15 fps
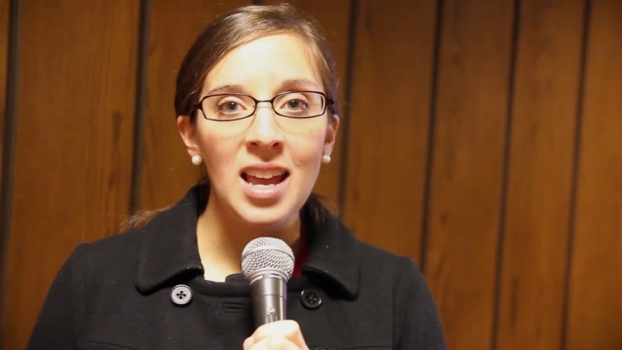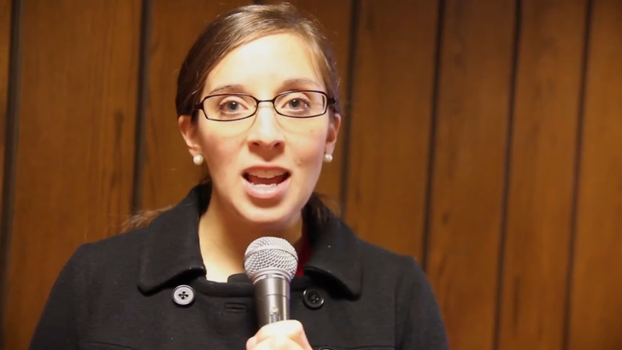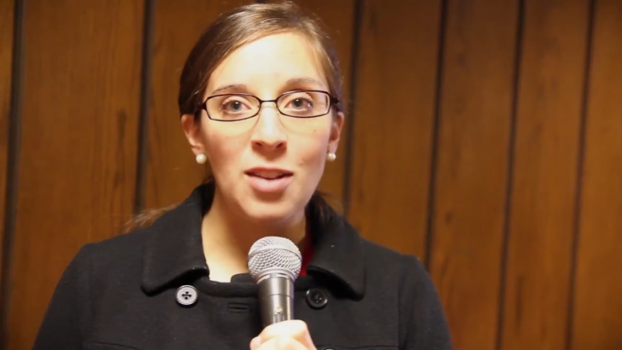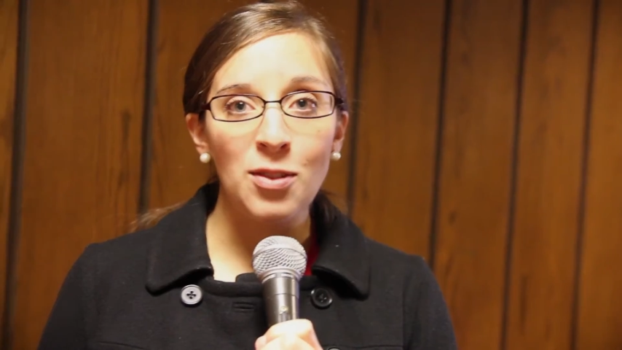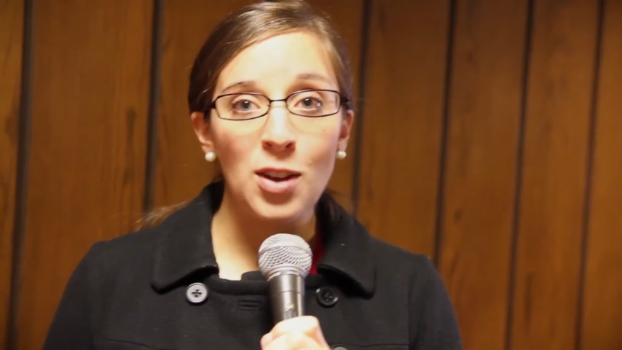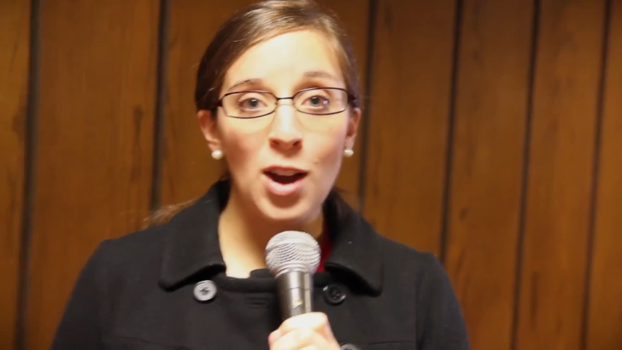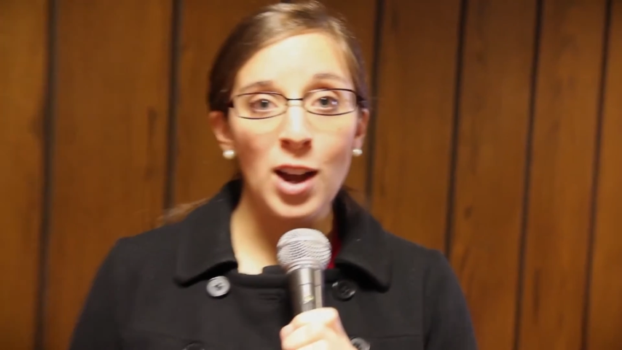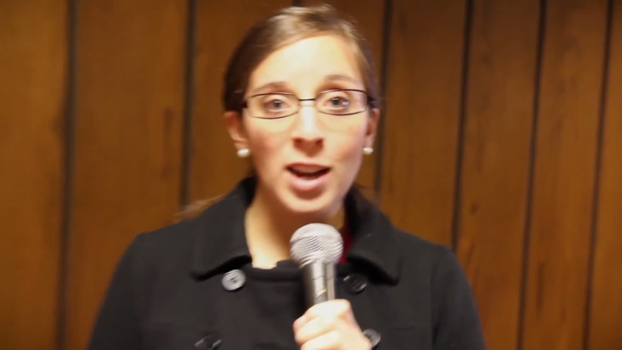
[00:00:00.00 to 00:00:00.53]

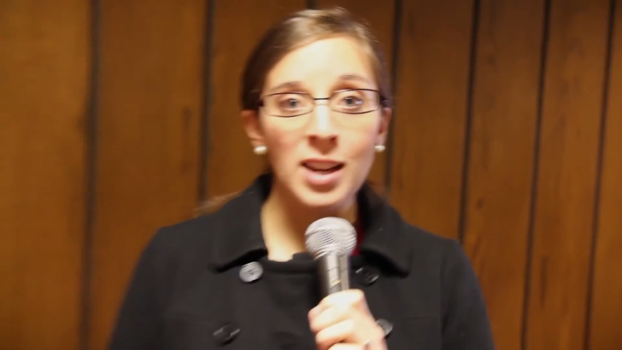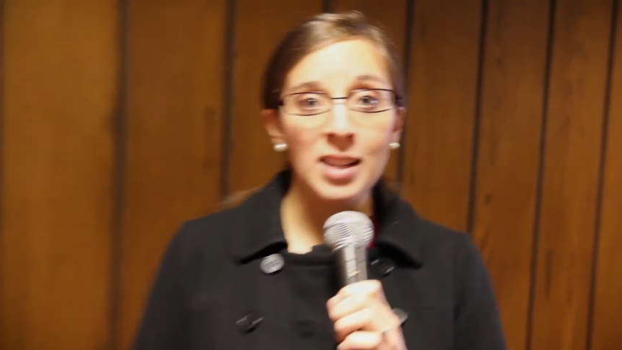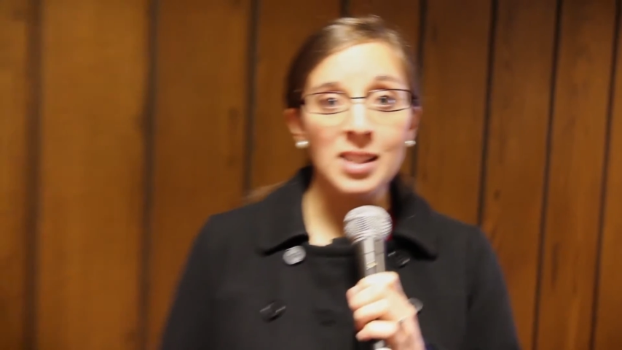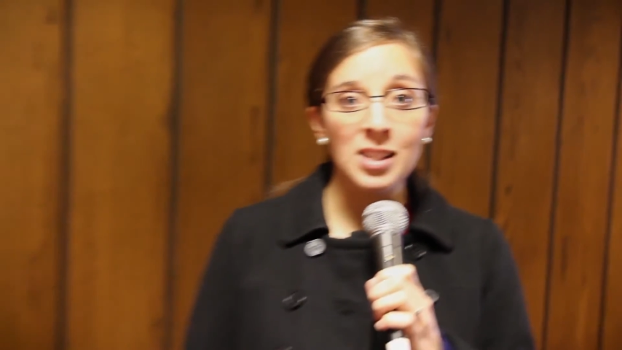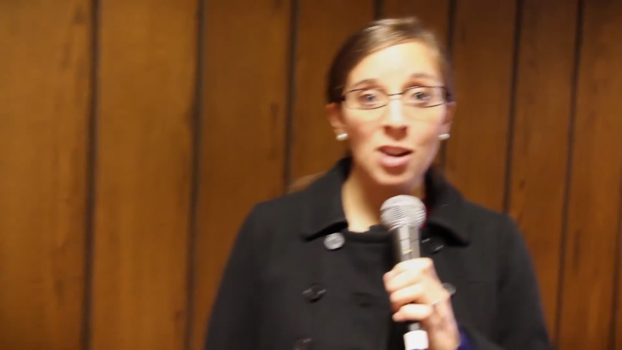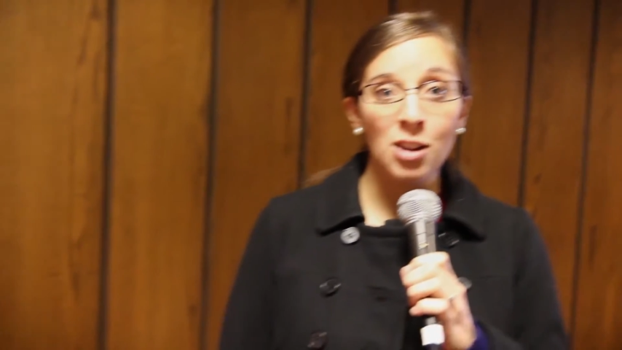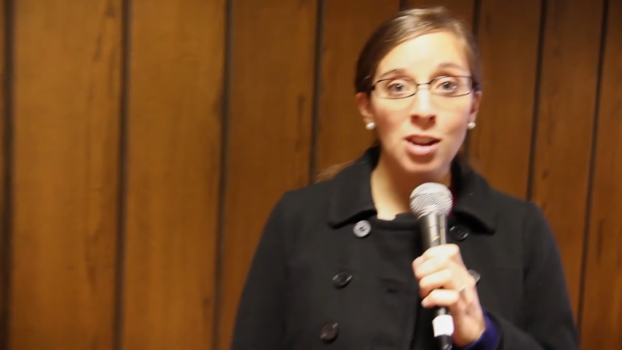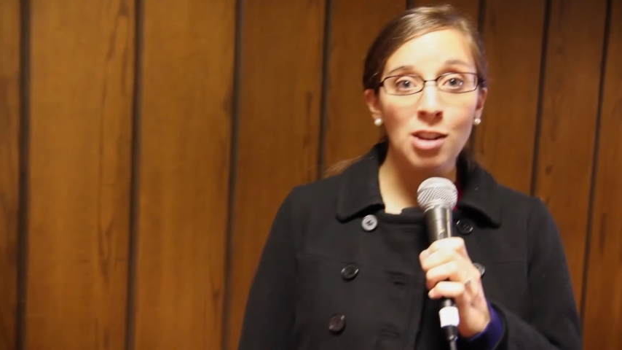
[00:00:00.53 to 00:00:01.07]
If God
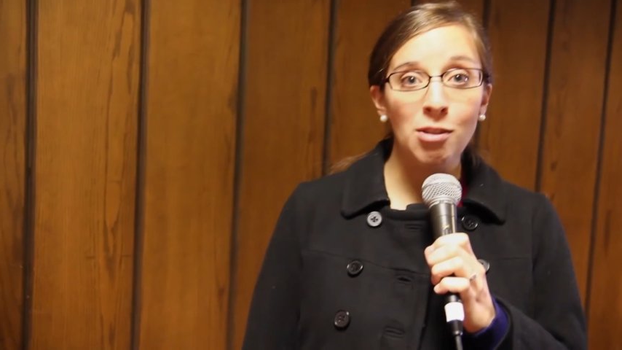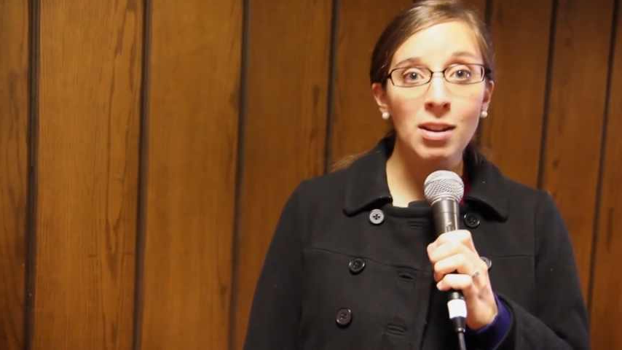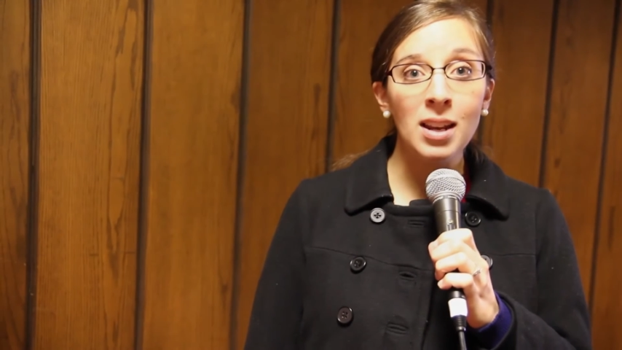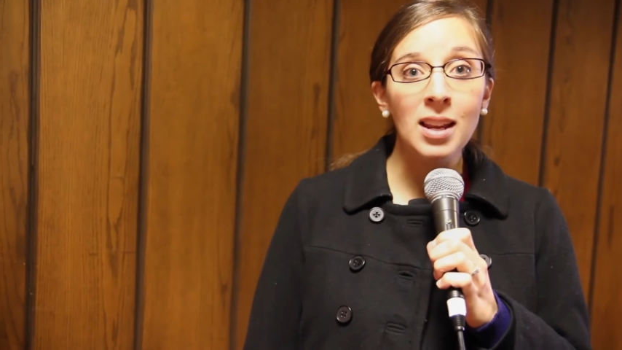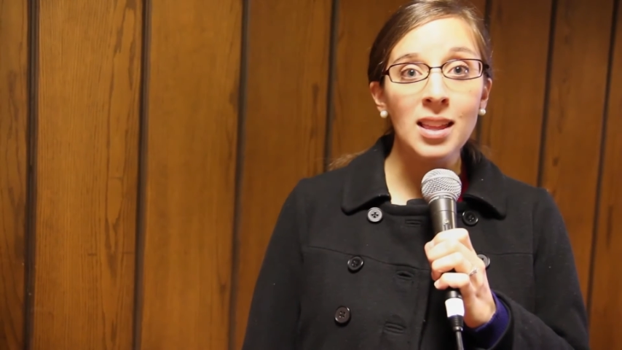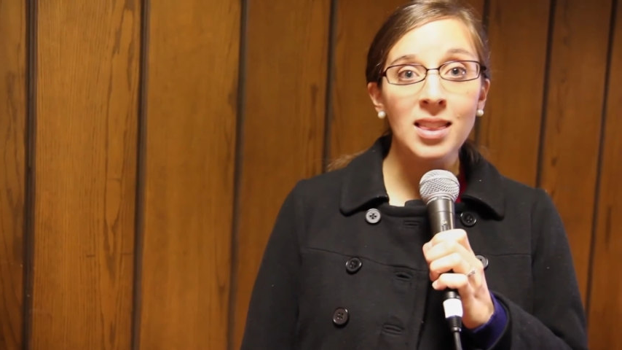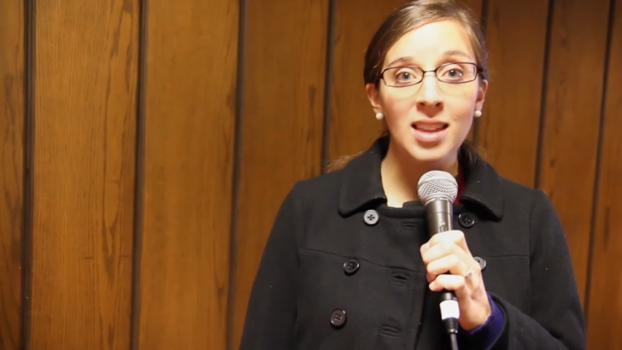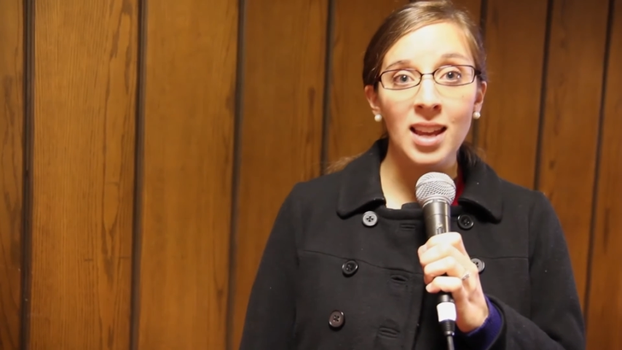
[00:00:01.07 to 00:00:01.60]
could tell you
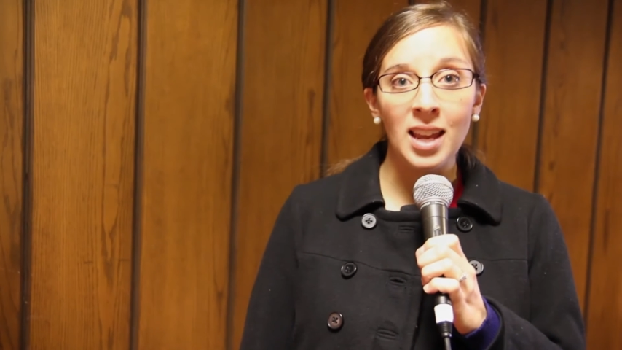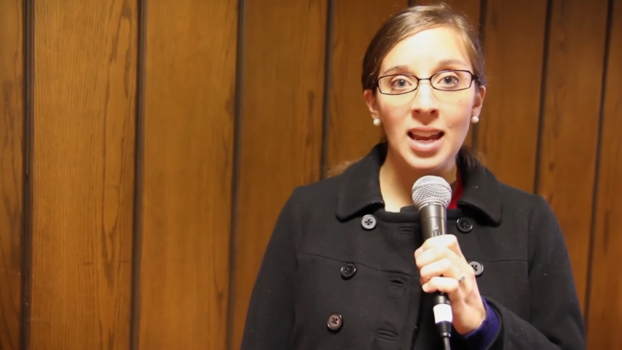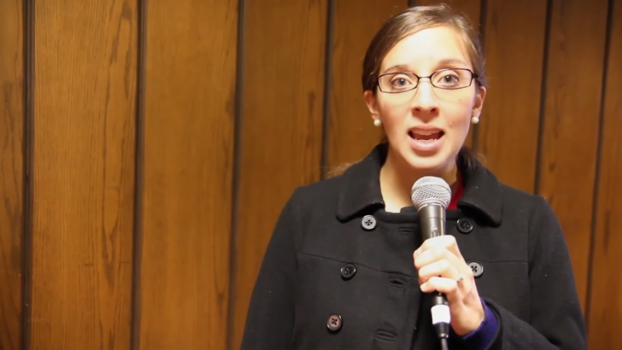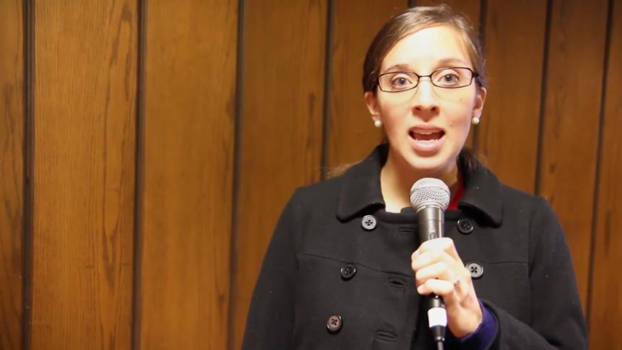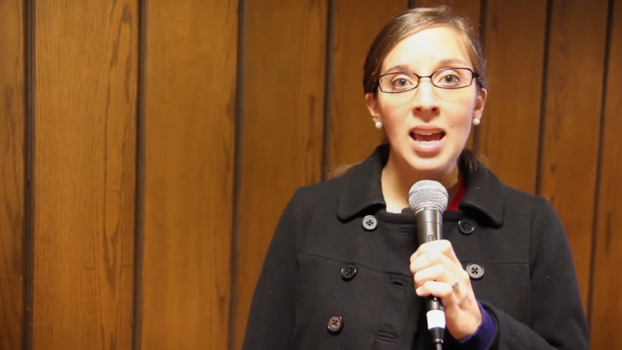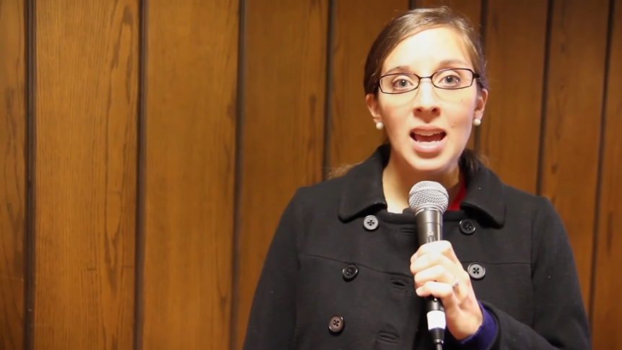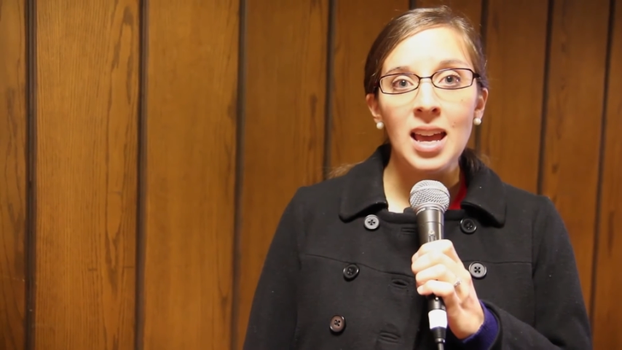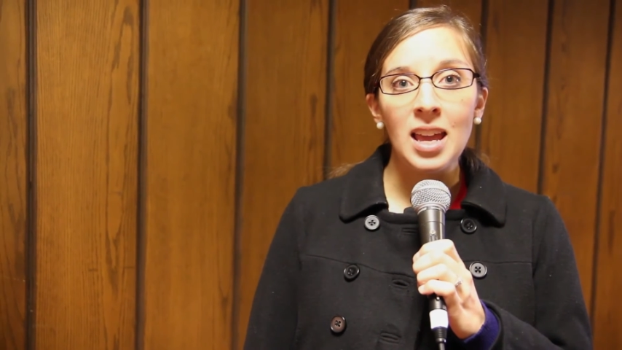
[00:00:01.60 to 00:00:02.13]
anything,